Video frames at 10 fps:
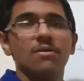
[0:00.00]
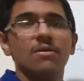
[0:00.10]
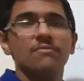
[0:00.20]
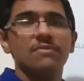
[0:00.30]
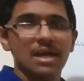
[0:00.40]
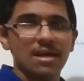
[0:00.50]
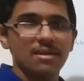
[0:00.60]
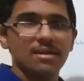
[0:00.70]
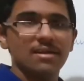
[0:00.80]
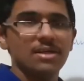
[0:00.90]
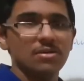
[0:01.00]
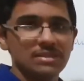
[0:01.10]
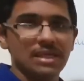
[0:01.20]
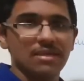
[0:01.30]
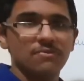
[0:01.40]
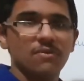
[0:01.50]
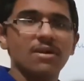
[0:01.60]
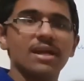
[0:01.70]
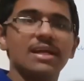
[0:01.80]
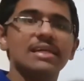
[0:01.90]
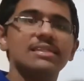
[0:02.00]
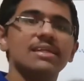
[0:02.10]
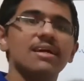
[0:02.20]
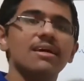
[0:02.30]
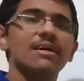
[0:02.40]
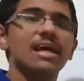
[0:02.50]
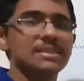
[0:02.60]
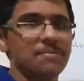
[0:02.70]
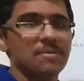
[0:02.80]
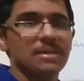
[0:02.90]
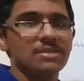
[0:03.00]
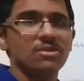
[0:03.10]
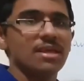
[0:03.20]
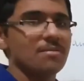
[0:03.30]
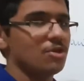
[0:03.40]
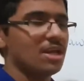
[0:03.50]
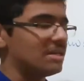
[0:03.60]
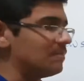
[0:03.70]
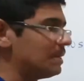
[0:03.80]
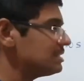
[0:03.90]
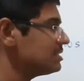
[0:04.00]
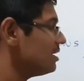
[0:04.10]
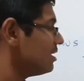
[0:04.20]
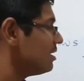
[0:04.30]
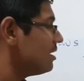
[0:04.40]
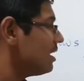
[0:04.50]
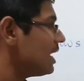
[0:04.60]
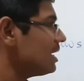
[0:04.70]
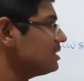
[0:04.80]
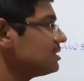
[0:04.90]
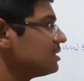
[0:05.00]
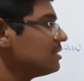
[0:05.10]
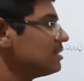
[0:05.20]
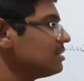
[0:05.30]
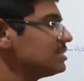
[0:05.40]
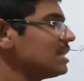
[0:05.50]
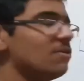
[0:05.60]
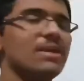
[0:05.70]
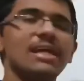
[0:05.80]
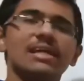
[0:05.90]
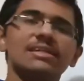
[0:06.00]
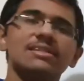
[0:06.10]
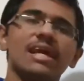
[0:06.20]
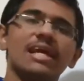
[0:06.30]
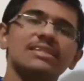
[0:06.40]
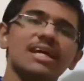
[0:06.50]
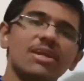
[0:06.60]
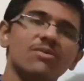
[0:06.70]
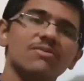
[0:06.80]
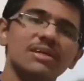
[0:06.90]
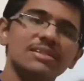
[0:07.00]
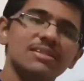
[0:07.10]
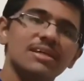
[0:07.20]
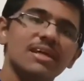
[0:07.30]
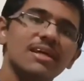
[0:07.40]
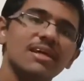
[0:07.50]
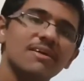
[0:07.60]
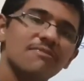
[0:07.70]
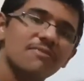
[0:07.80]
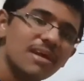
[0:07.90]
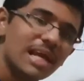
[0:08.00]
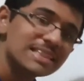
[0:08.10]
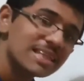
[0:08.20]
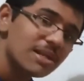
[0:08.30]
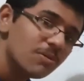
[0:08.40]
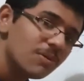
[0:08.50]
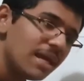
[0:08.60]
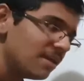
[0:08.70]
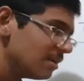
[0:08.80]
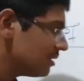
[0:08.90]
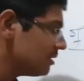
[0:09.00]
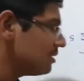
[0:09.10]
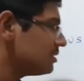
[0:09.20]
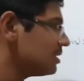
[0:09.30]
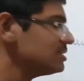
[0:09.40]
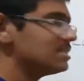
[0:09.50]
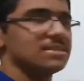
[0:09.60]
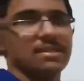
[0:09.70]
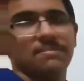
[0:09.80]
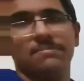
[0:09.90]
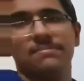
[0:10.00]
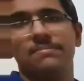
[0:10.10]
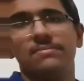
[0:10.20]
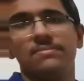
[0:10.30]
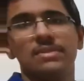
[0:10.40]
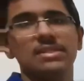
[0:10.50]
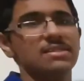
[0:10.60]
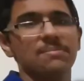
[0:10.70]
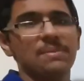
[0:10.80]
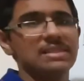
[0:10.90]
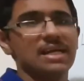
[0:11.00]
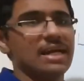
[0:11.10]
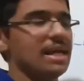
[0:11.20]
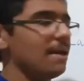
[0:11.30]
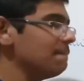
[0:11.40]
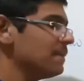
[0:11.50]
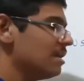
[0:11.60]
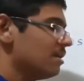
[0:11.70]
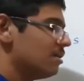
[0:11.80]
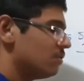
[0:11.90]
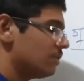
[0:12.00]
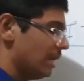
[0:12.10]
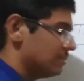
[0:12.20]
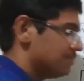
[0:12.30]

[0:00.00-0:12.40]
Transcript: we are using for conducting an experiment on thermodynamics. And surrounding is the entire universe excluding the system. This is the basic idea. Okay.